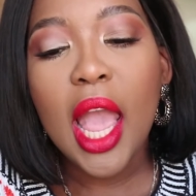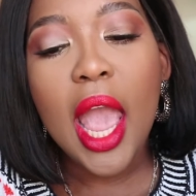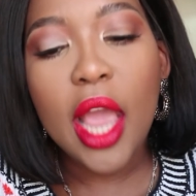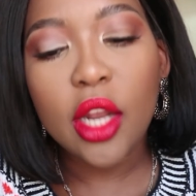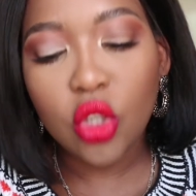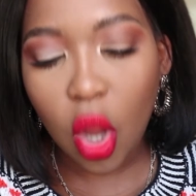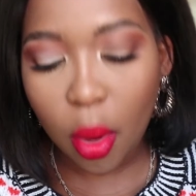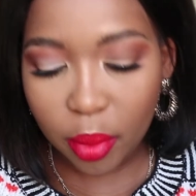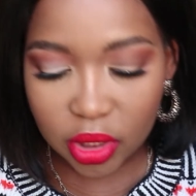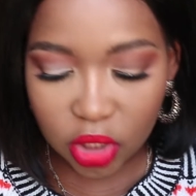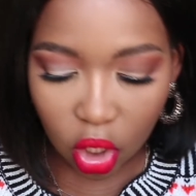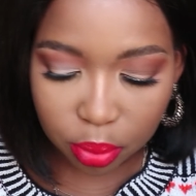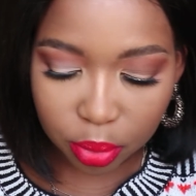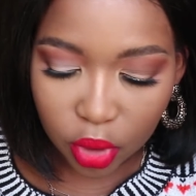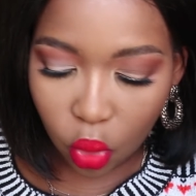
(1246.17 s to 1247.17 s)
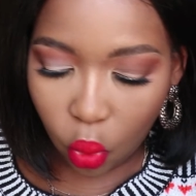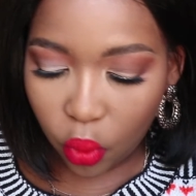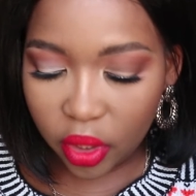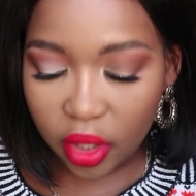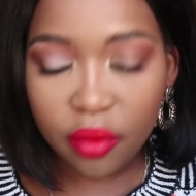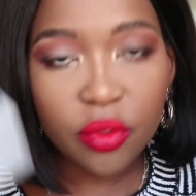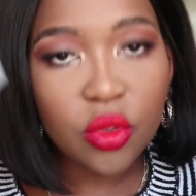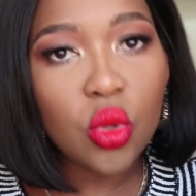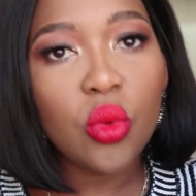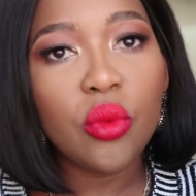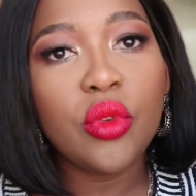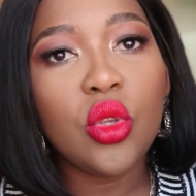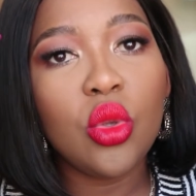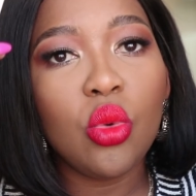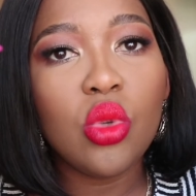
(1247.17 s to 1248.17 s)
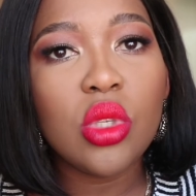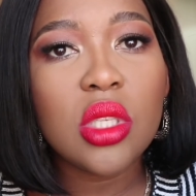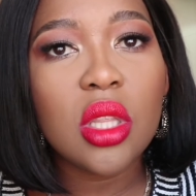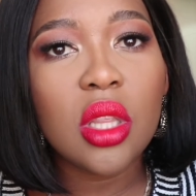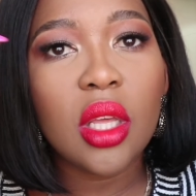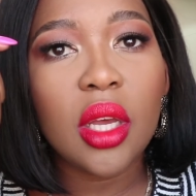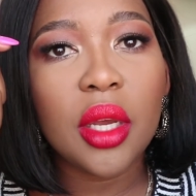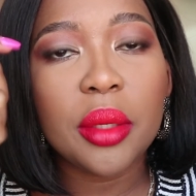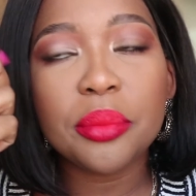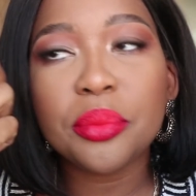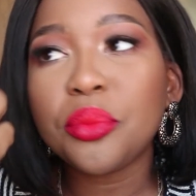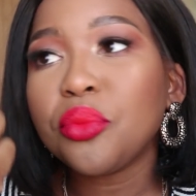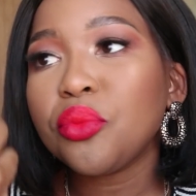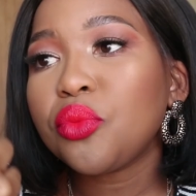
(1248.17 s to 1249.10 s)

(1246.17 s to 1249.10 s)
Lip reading: and comment down below if you've used the